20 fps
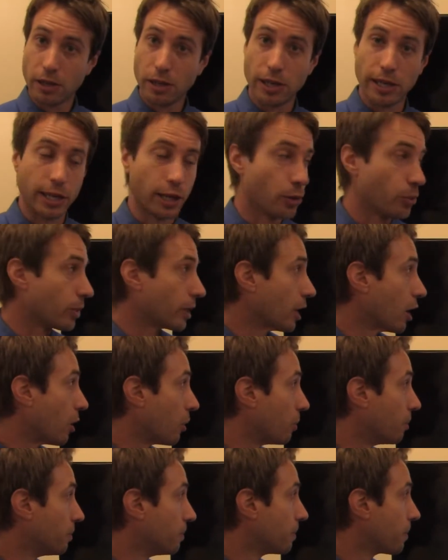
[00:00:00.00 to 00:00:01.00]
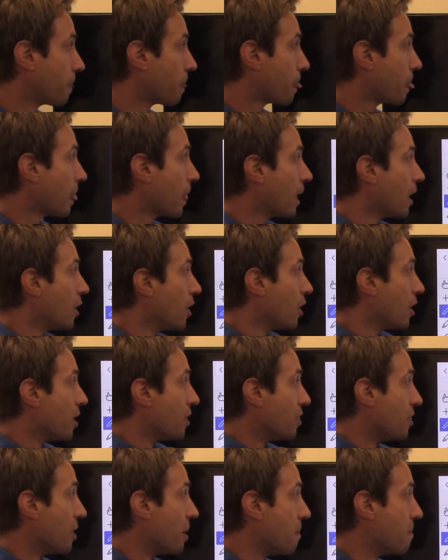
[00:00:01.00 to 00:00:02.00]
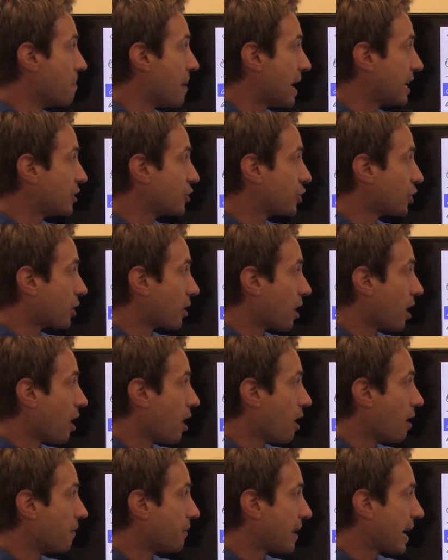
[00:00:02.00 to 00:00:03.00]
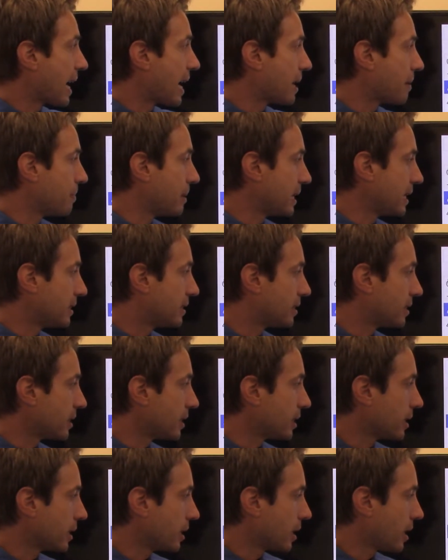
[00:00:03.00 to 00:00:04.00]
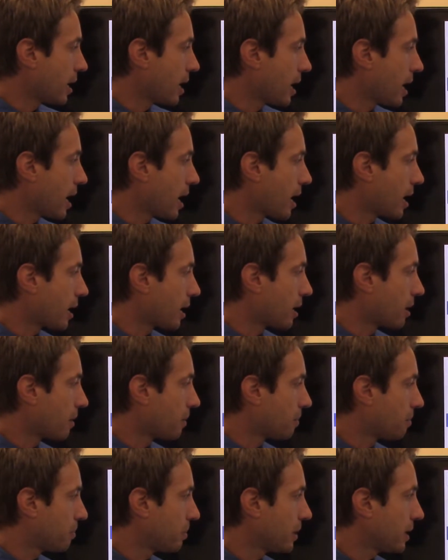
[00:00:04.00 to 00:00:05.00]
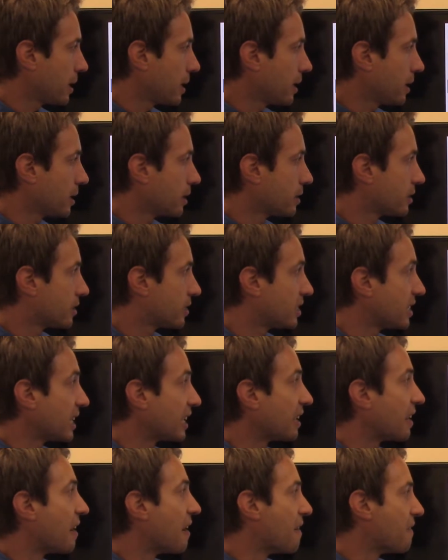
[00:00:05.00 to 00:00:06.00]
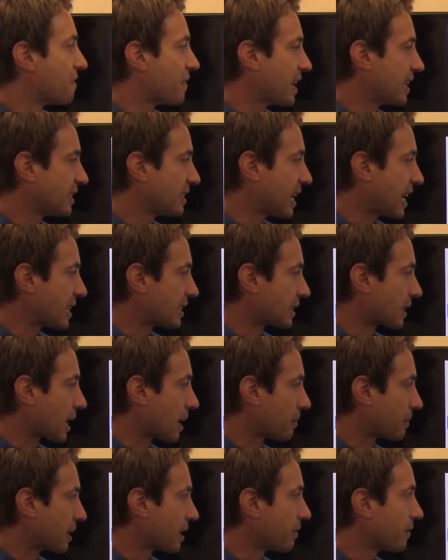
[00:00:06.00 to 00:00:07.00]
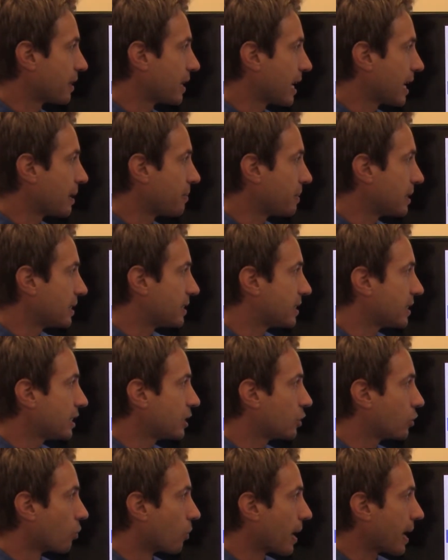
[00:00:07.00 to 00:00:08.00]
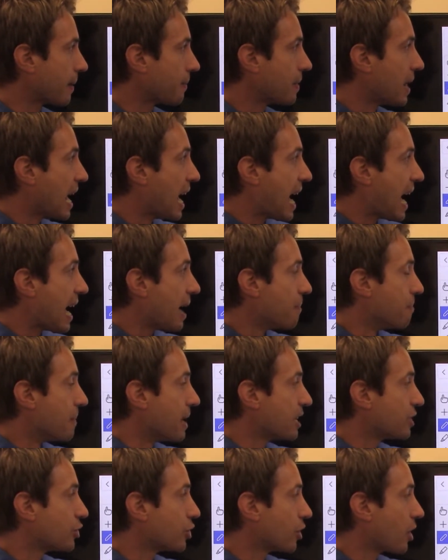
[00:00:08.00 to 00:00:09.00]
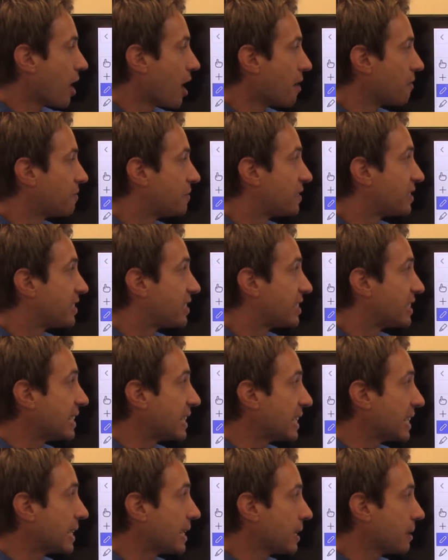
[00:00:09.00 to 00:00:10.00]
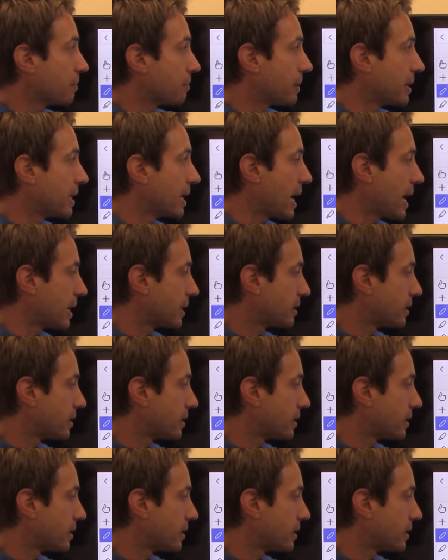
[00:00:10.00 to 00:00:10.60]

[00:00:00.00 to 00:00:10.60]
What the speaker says: Here we go. The measure of ABC. A, B, C. Fantastic. I'm given ABC. Great. Measure of CBA.